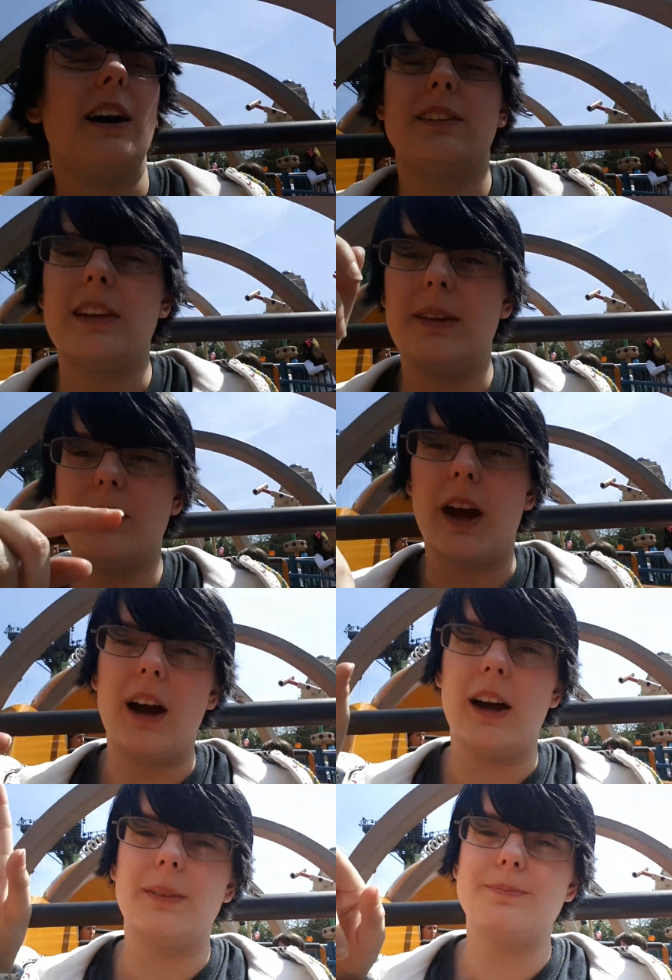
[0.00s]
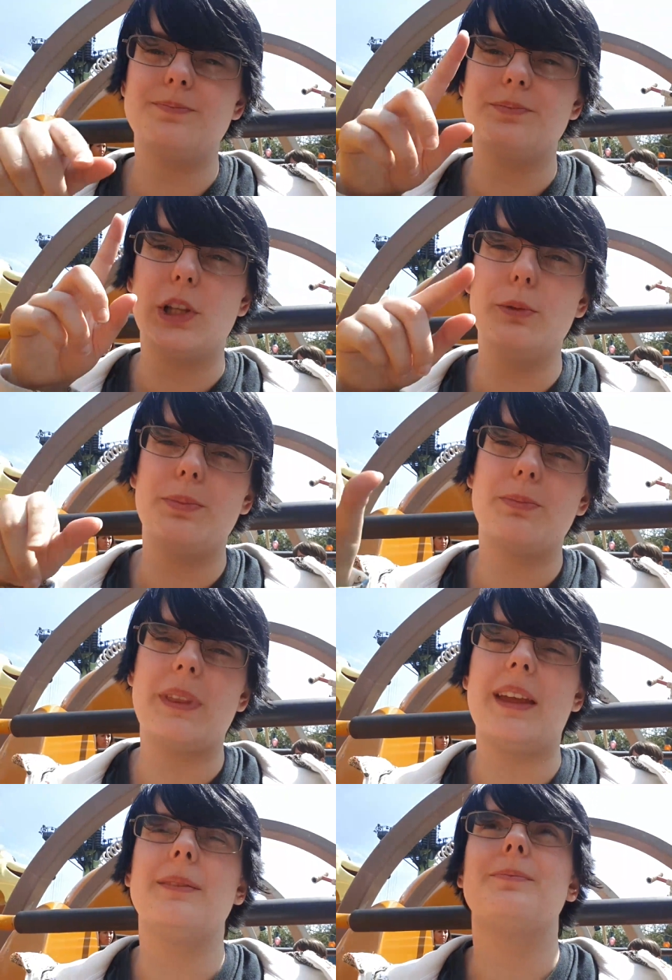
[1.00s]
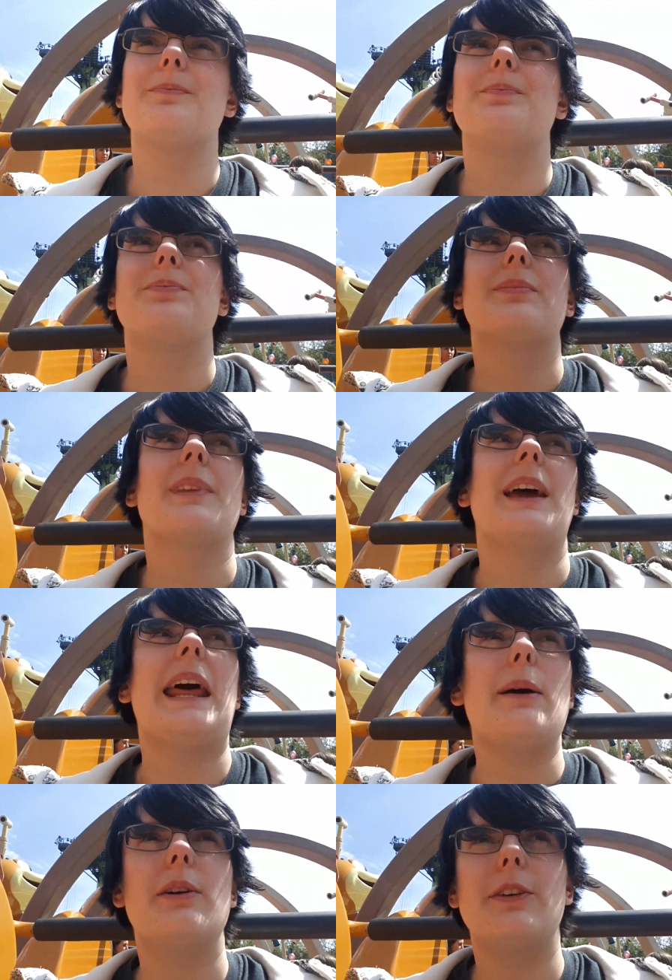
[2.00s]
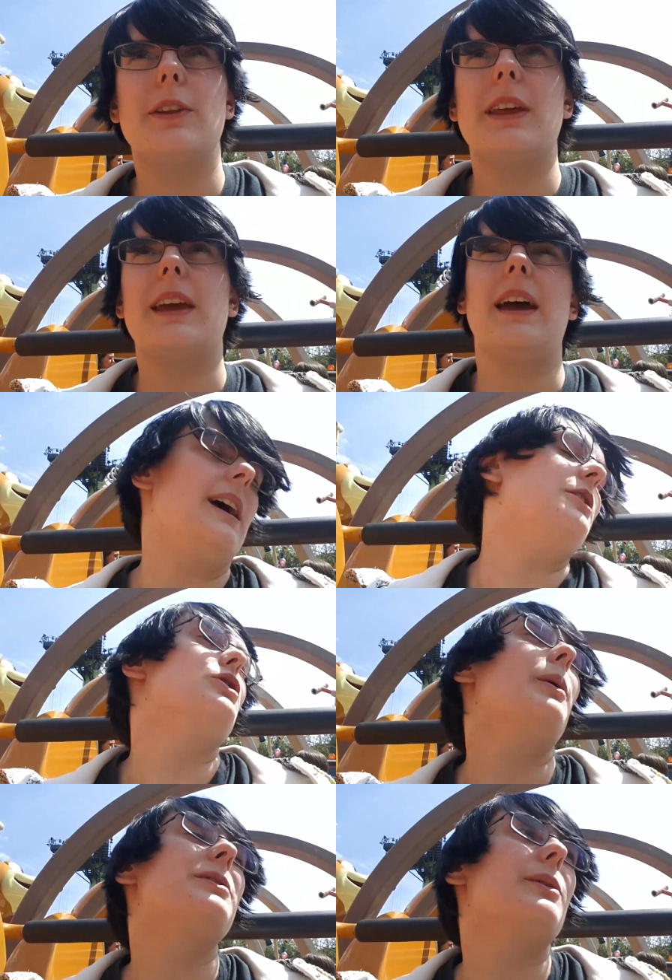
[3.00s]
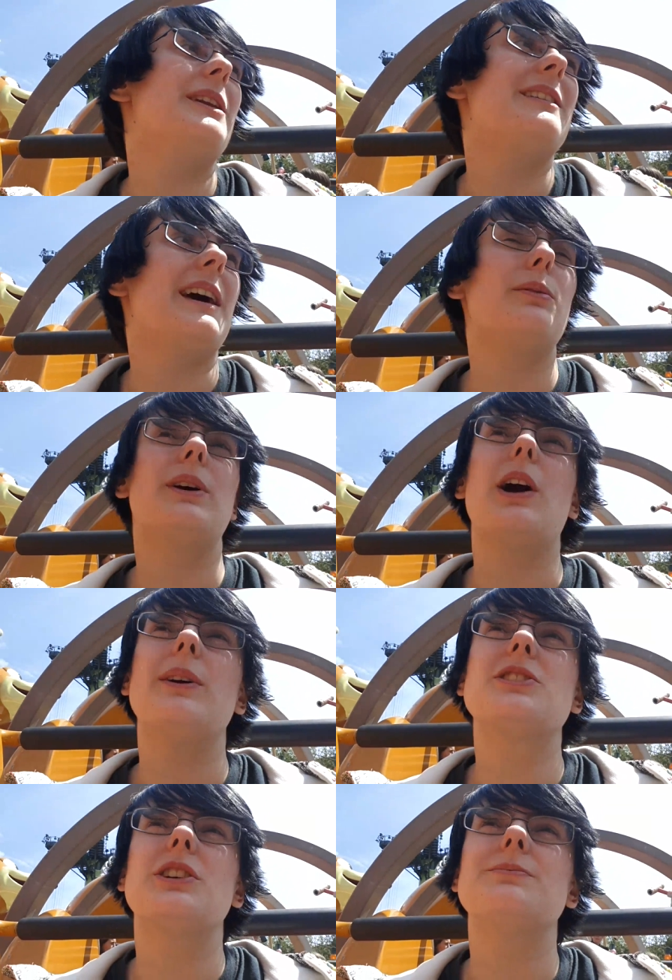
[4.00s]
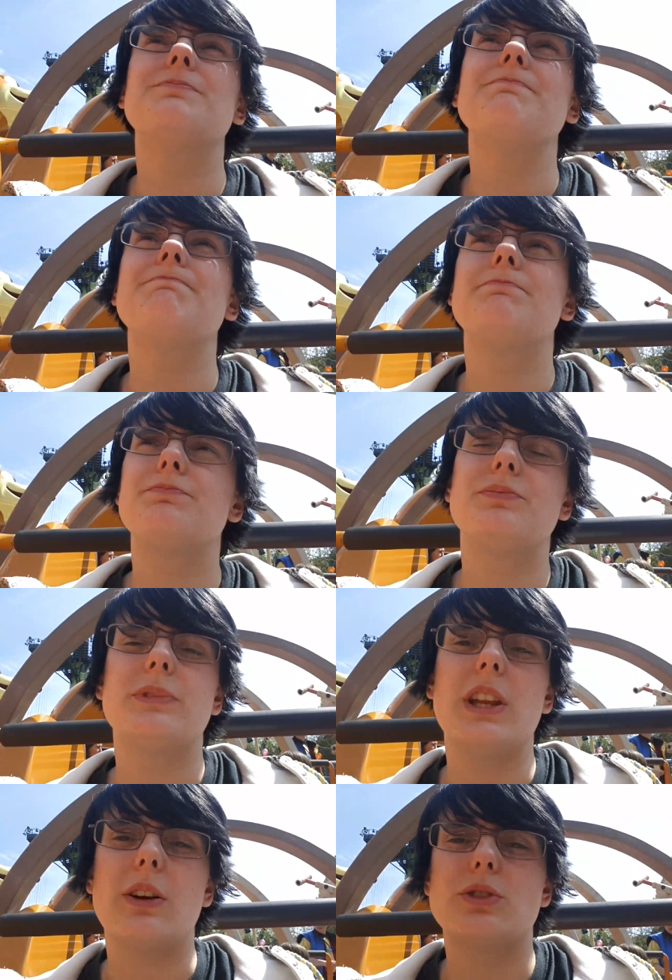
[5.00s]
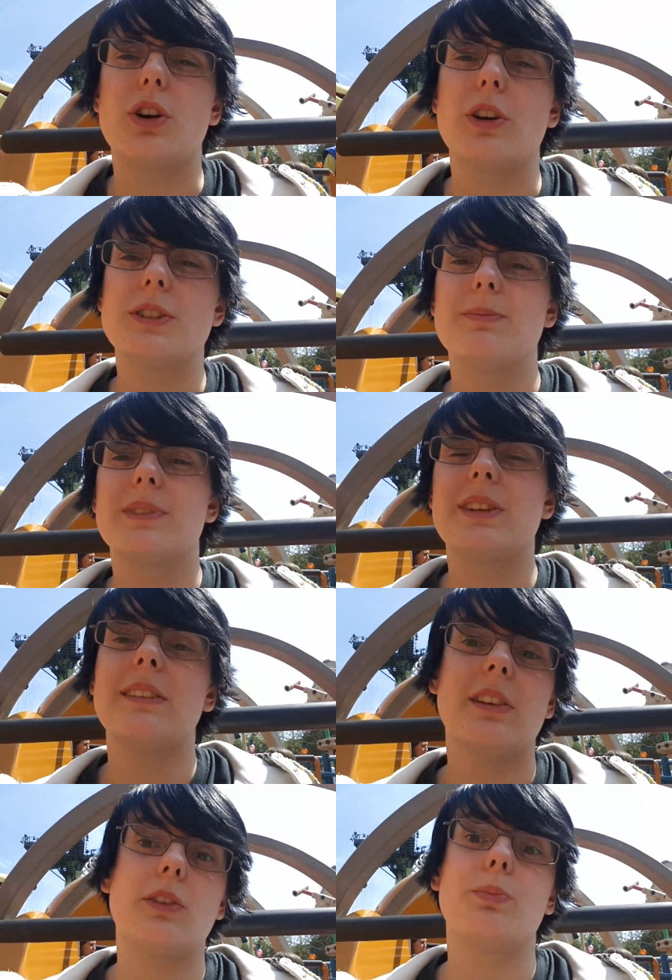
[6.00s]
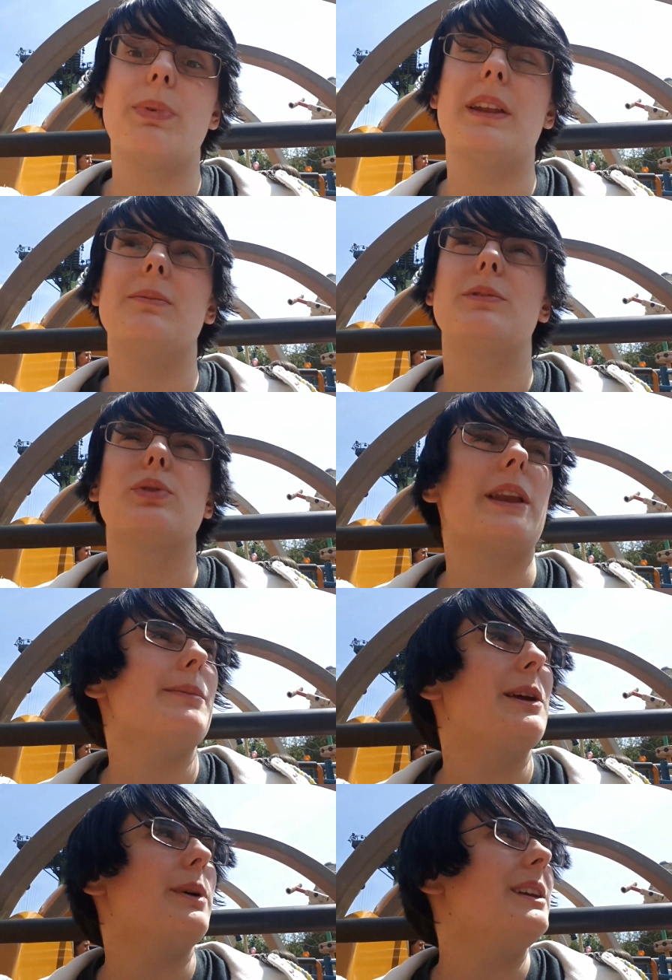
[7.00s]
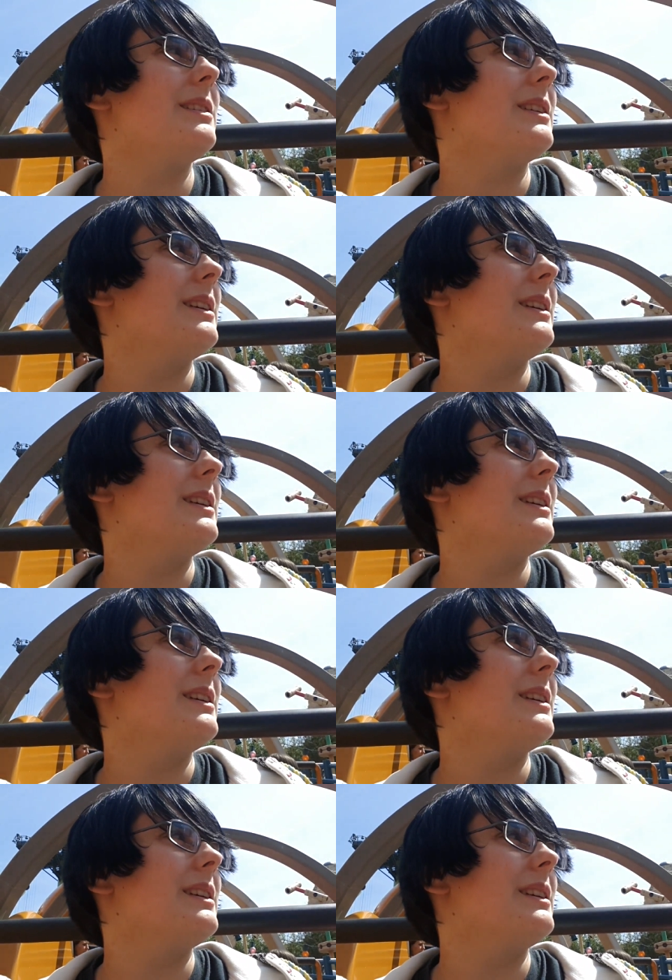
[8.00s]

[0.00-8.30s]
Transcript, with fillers: uh, RC car loop thing, an hour for the uh, drop, so we decided we'll go on something, you know, short. So this has been 20 minute wait,